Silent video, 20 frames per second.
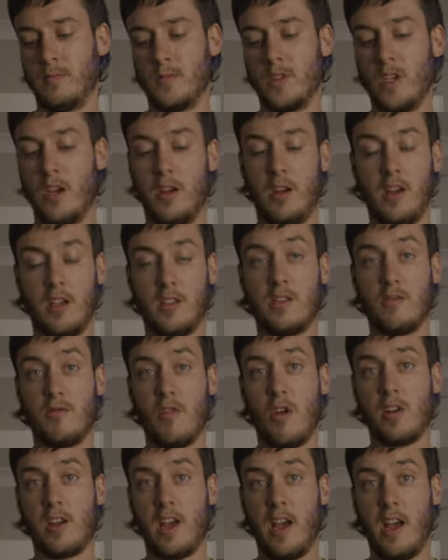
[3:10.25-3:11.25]
so it's the
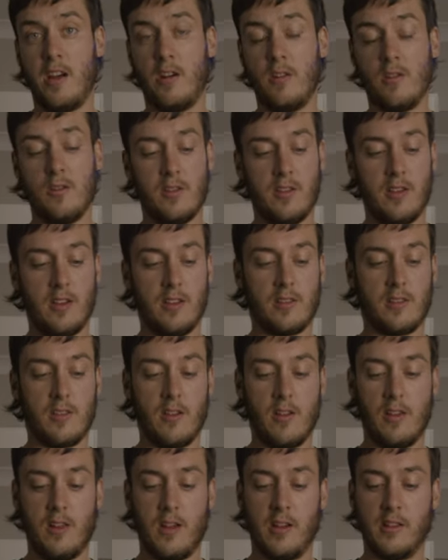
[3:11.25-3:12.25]
Rock Cale. It's
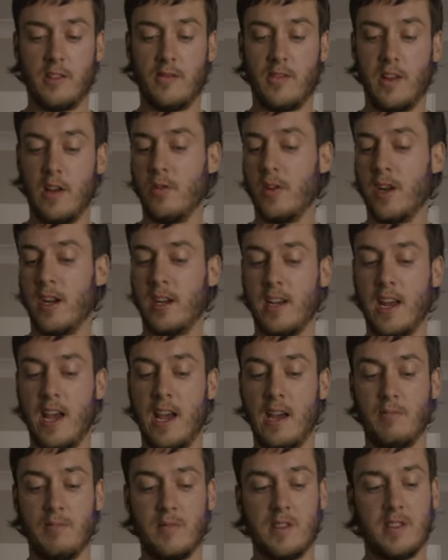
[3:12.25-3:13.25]
got loads of little
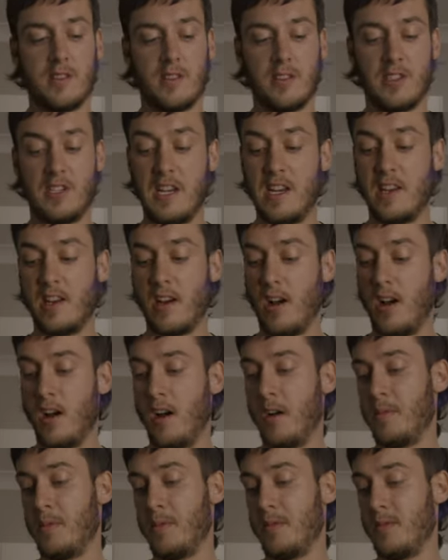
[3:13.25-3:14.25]
nicknames: sea
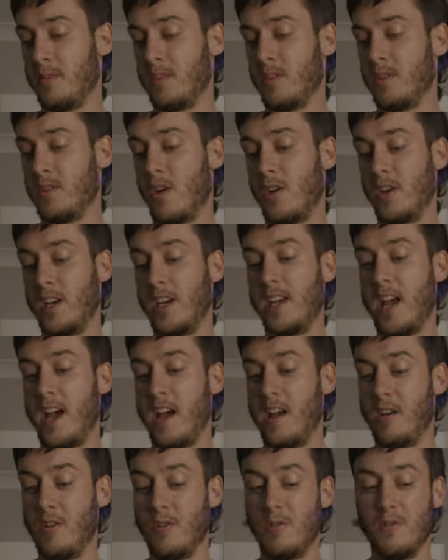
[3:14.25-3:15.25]
carp, cocky
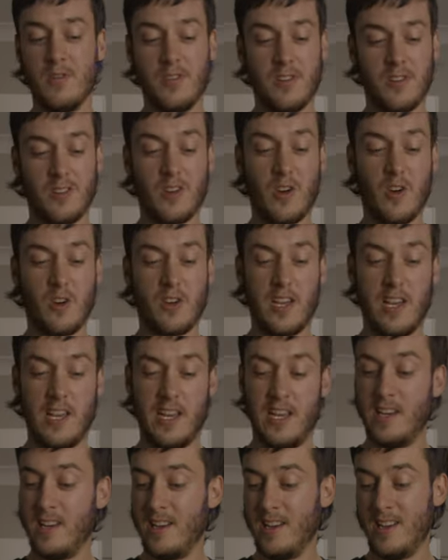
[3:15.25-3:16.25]
cale,
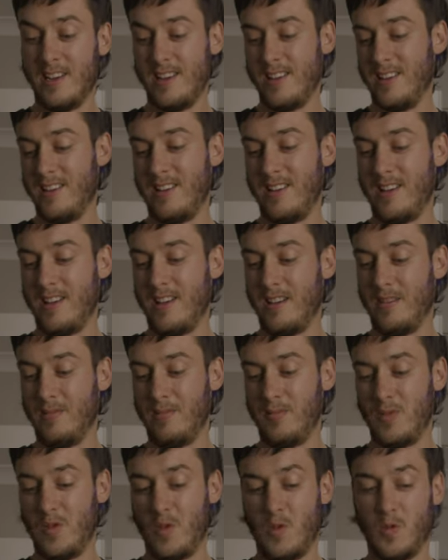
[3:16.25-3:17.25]
cockie,
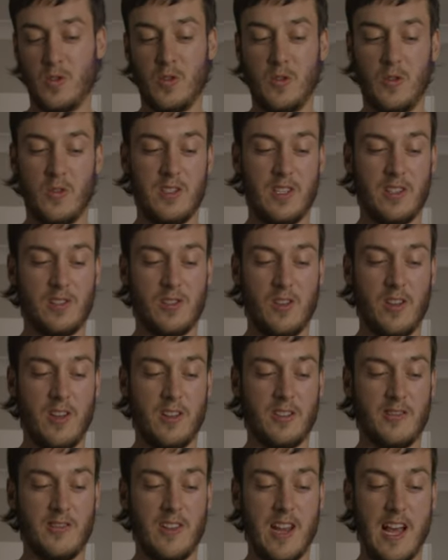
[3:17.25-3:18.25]
um, all sorts. It's got
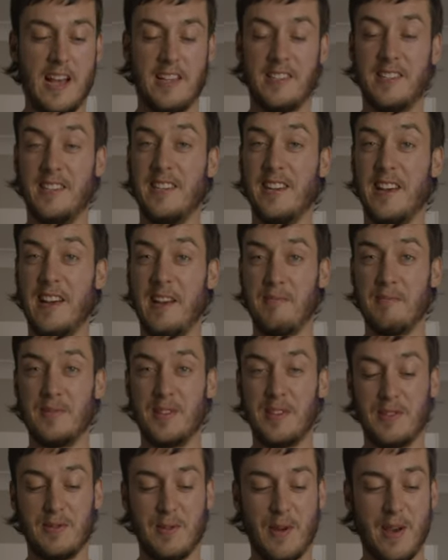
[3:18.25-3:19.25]
loads of nasty
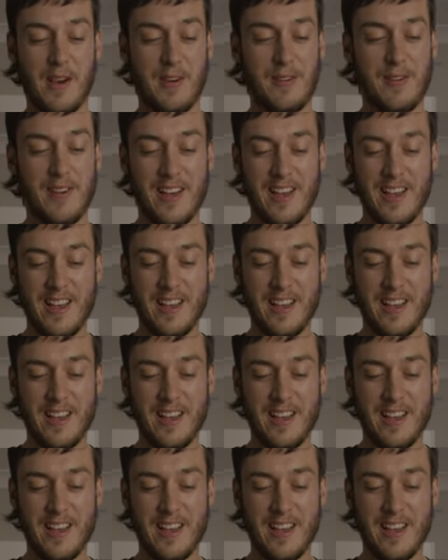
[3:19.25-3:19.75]
names as well